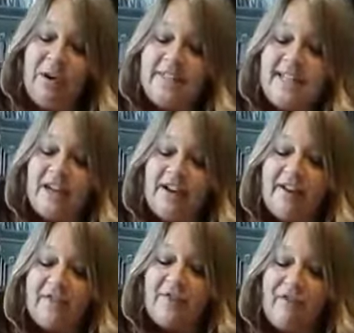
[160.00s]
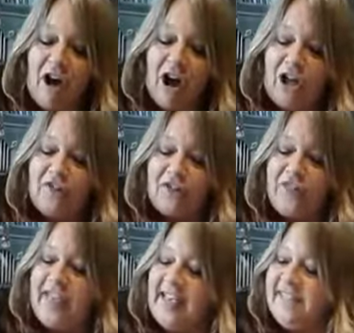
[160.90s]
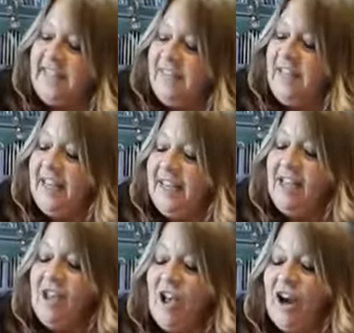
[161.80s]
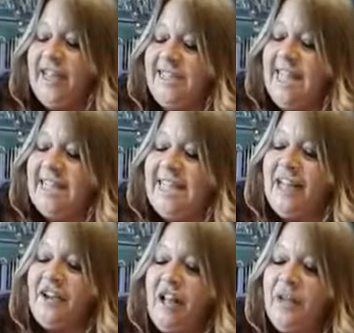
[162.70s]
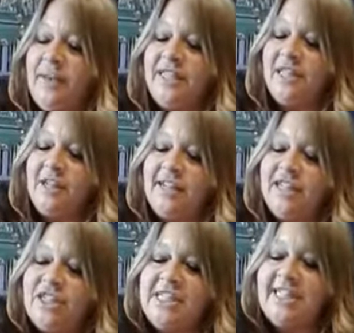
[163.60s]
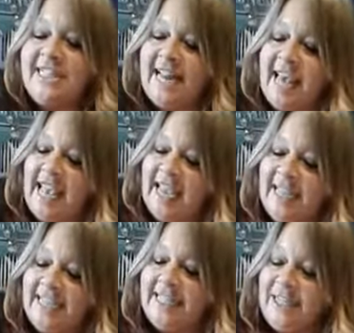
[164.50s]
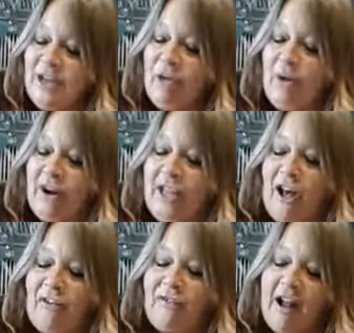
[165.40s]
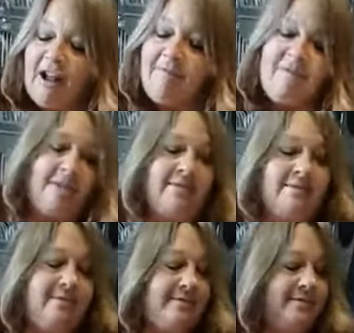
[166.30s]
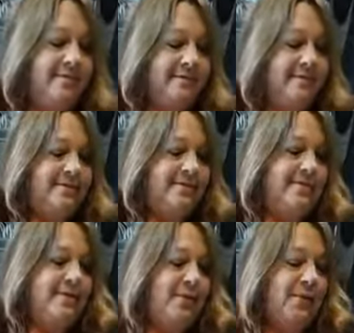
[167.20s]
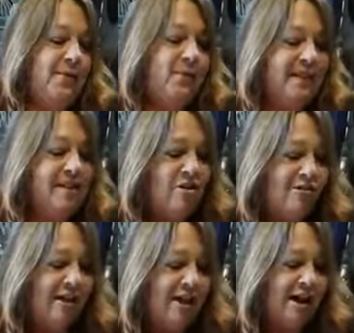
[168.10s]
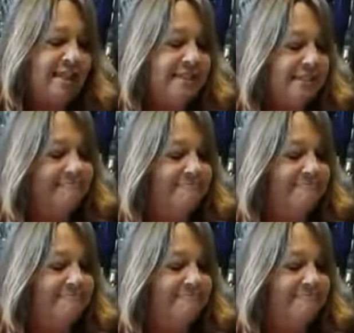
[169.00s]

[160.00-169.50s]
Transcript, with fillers: you all decorate for fall, for Thanksgiving? Are you taking down your Halloween decorations today? Where are y'all from? What's going on?